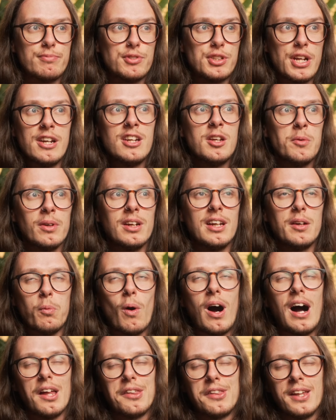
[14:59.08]
genuinely
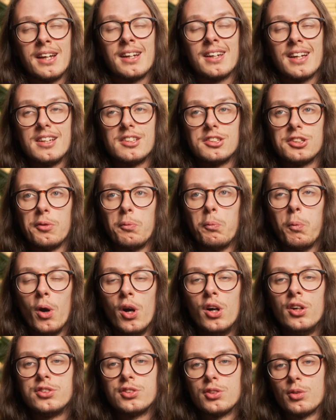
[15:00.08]
what I think is the
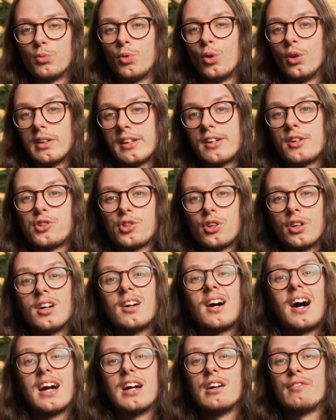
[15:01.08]
worst rolling shutter
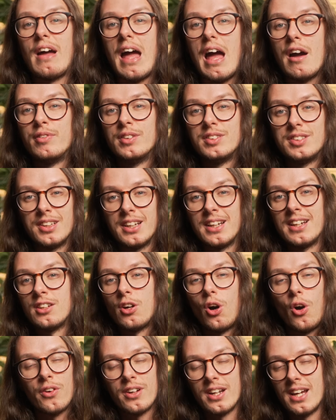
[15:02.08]
I have ever seen
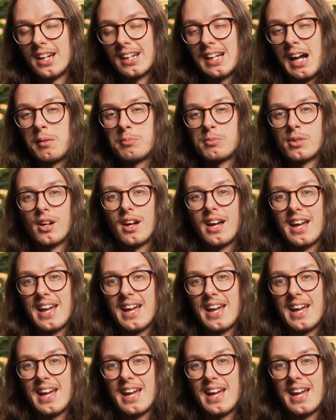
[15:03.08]
on a camera